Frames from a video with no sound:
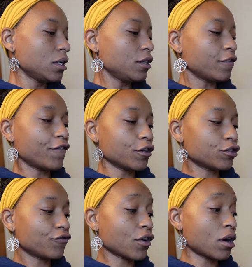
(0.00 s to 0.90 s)
the
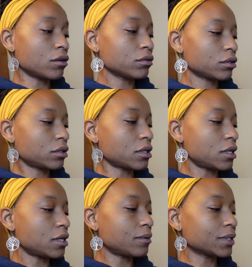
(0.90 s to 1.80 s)
first frost.
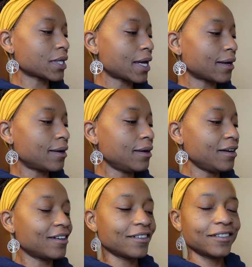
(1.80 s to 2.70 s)
And I was like,
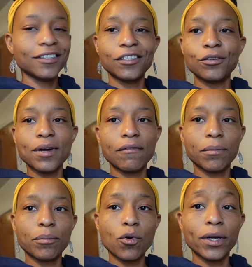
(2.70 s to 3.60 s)
huh, you have a
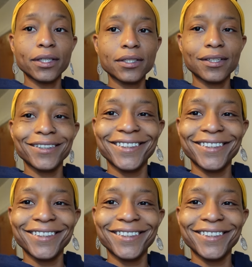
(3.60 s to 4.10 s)
point.